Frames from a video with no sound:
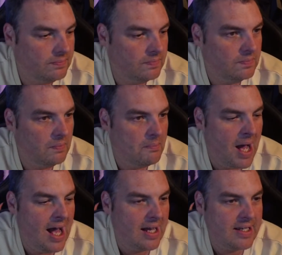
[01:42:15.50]

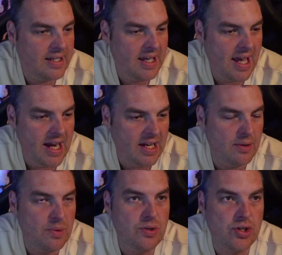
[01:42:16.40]
Mark Keane
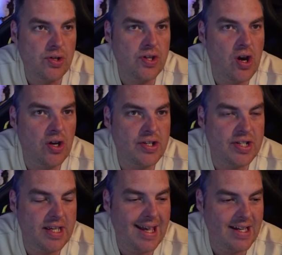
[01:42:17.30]
will do the honours
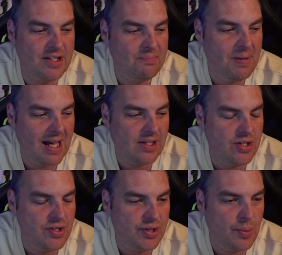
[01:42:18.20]
and get us back
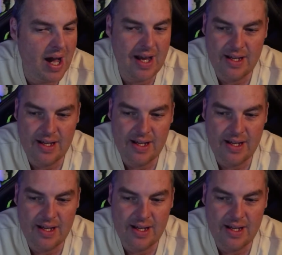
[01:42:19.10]
underway.